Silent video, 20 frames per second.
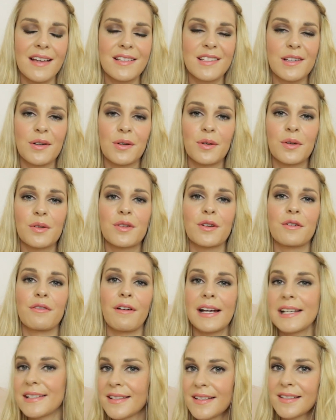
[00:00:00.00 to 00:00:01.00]
It's called The
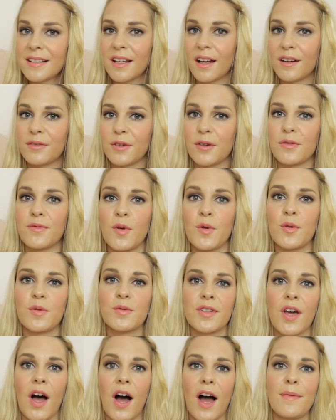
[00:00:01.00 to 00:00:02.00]
Greatest Love of All
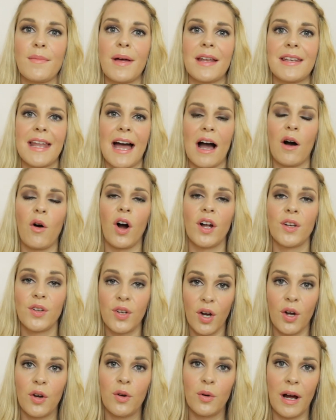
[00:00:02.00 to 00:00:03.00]
Time. Now, I
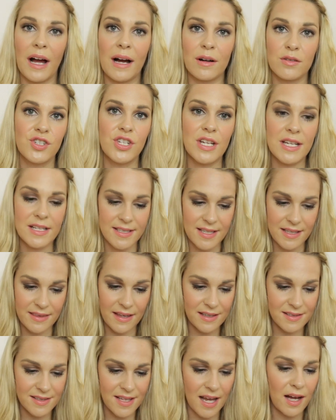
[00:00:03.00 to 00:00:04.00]
know how cheesy
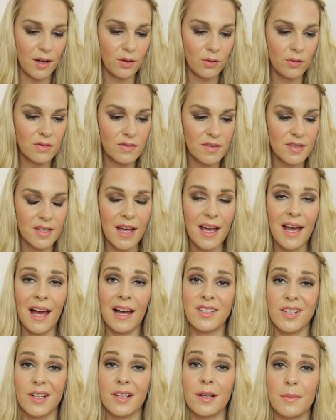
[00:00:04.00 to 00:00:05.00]
that sounds,
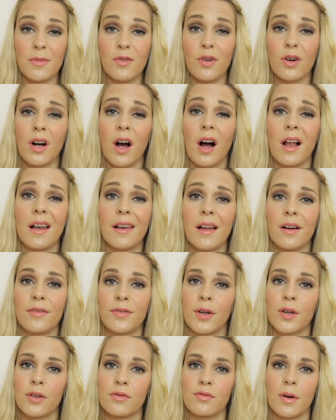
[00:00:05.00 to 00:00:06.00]
and don't get me wrong, I
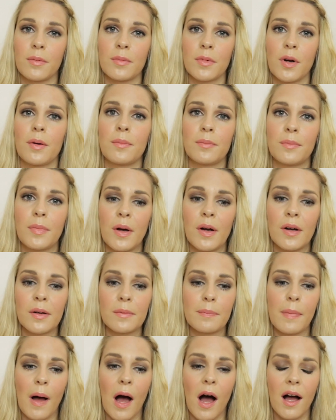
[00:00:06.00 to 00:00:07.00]
love a good rom-com book,
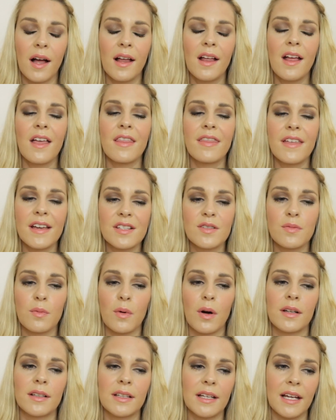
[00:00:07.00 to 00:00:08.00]
but this
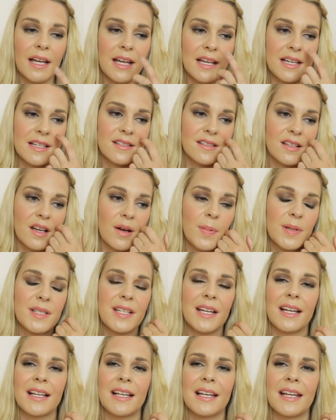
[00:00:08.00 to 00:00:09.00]
one is a
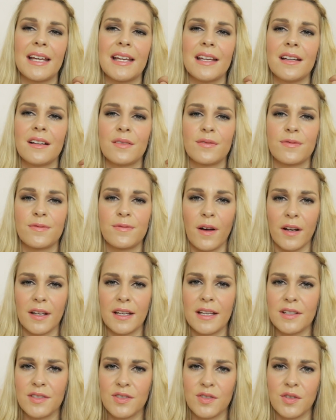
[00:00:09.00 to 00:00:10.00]
particularly
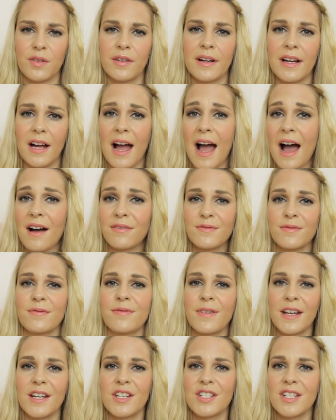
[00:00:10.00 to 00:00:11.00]
funny story. I haven't
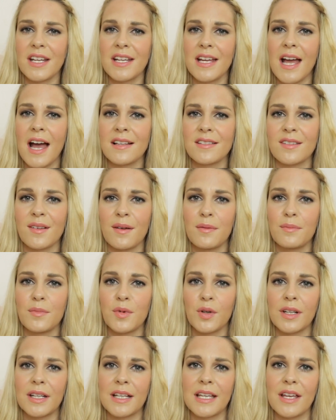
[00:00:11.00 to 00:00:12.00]
finished it yet, so I'm
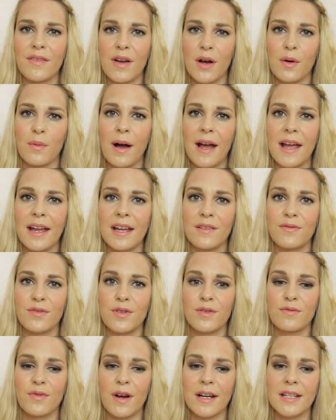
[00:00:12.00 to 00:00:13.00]
not going to give it away if
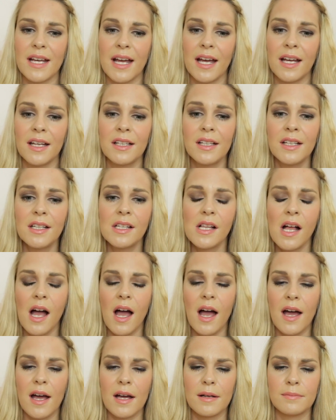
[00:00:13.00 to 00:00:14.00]
you've read
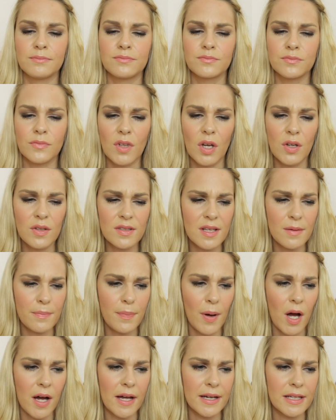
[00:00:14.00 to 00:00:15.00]
it. Who's it
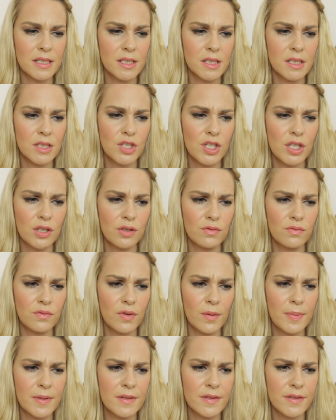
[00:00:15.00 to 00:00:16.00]
by? Jill
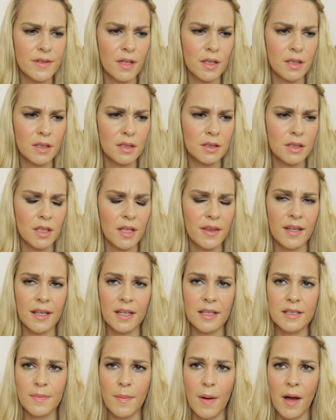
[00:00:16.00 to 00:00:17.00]
Robinson, I
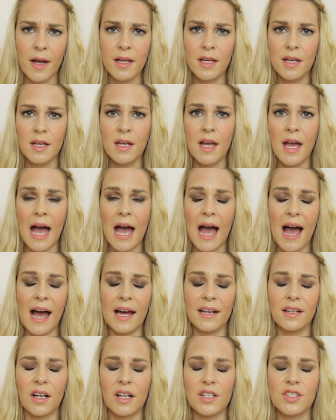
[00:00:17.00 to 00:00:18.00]
think it's by.
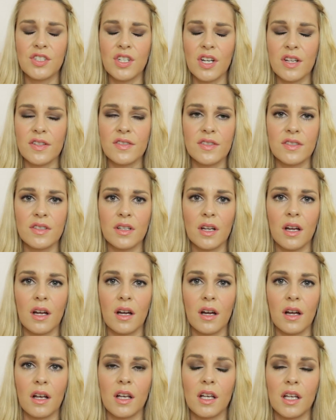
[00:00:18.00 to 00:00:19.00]
And I just
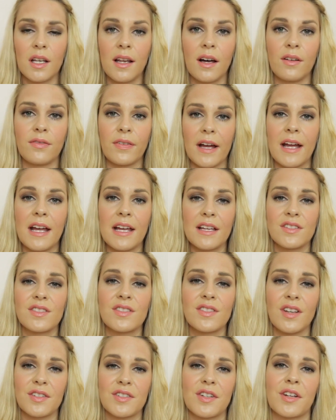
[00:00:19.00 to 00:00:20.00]
love it. It's
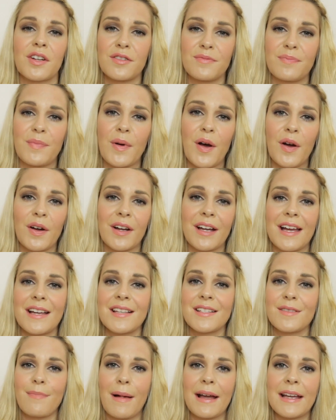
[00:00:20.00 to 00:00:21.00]
such a good book.
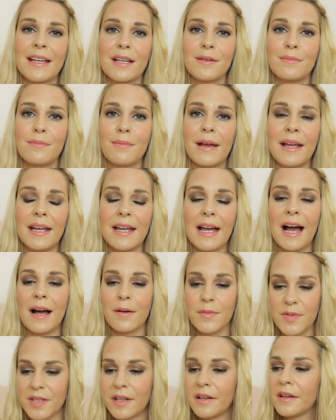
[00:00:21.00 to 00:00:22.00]
It's making me
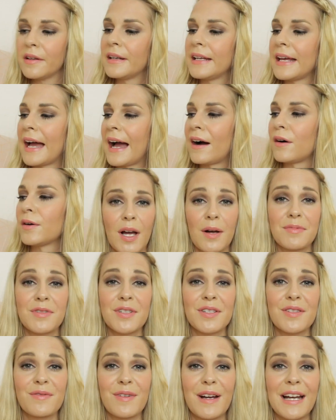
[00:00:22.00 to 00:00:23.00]
absolutely howl. I'm
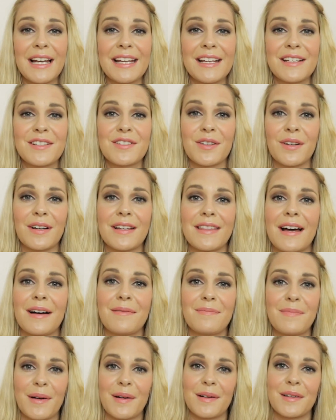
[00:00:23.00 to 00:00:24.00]
just really enjoying
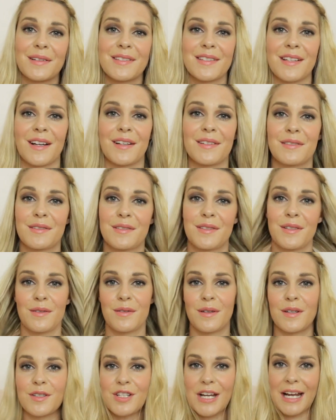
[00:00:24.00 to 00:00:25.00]
that book, so
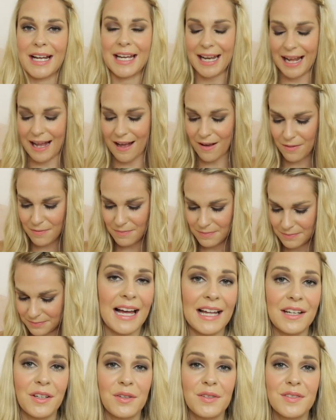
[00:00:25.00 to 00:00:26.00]
do check it out.
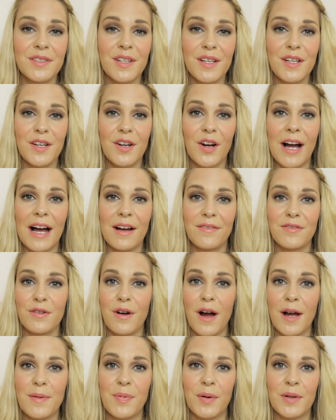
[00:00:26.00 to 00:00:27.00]
And also, you've got to have your
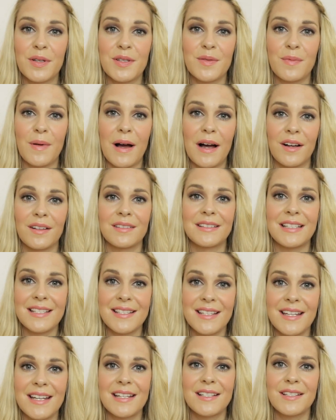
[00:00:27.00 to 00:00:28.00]
iPod as well,
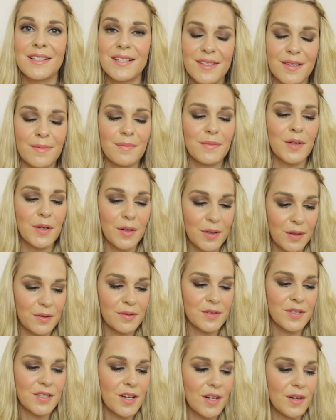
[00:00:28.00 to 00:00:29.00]
listening to some good
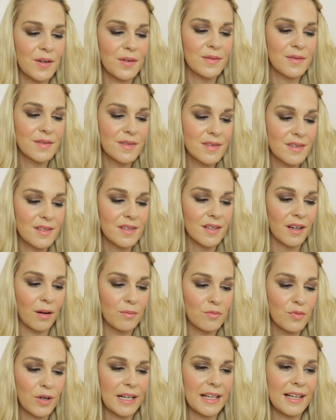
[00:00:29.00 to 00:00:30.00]
old tunes.
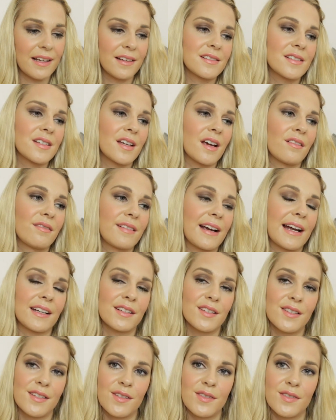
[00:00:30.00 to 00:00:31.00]
I'm really into
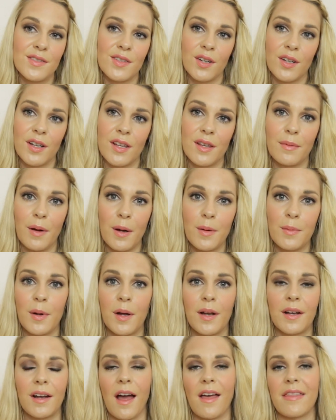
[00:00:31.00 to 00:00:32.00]
Rihanna's new song at the
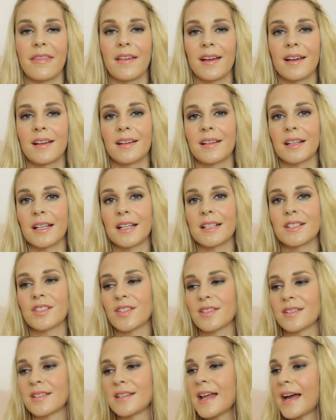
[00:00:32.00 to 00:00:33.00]
moment. I think it
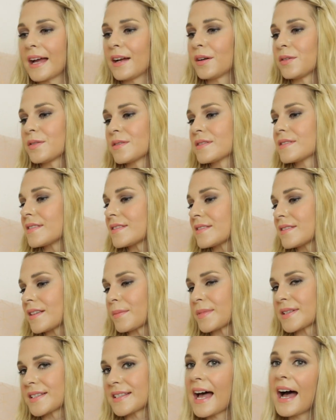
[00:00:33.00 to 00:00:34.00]
just nails the
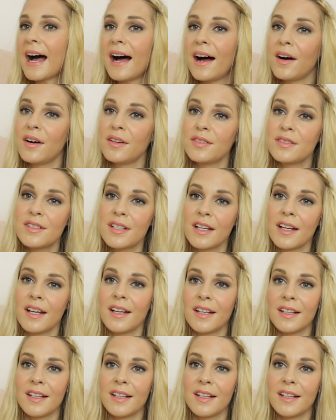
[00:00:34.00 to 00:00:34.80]
summer sound.